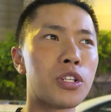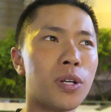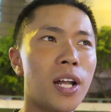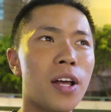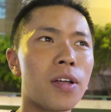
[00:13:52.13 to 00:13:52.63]

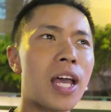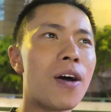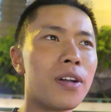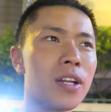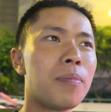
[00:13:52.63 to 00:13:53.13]
Katrina
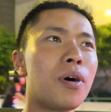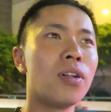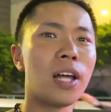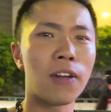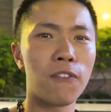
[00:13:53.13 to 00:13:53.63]
counted
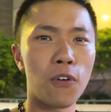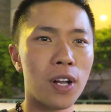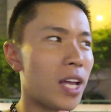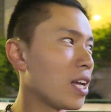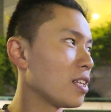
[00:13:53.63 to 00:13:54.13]
about like
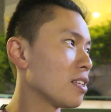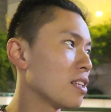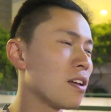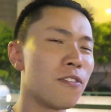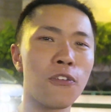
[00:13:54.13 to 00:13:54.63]
48,
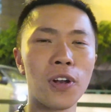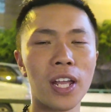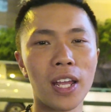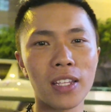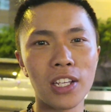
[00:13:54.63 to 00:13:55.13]

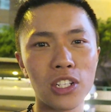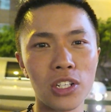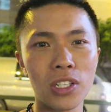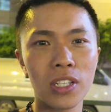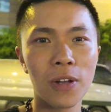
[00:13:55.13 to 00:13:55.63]
48
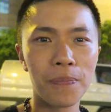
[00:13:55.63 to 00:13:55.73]
dishes.